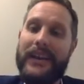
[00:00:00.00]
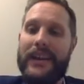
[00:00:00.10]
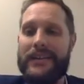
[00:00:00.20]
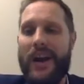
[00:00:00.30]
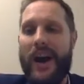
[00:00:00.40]

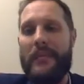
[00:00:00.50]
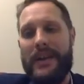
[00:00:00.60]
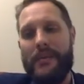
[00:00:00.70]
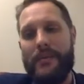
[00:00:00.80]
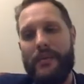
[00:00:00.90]
And
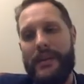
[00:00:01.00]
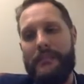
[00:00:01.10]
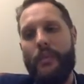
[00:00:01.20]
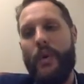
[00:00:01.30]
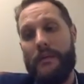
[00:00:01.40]
commenting will be
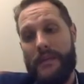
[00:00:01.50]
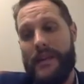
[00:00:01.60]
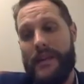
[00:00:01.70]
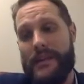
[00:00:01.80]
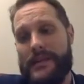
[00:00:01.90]
one of the
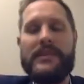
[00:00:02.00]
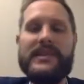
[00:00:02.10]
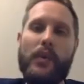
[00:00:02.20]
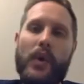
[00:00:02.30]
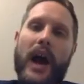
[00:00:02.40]
assignments
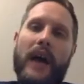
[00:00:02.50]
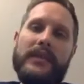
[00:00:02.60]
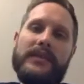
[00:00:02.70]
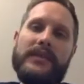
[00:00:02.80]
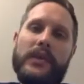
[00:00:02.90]
that we'll have in
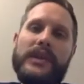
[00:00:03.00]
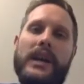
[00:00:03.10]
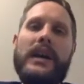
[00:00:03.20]
this course.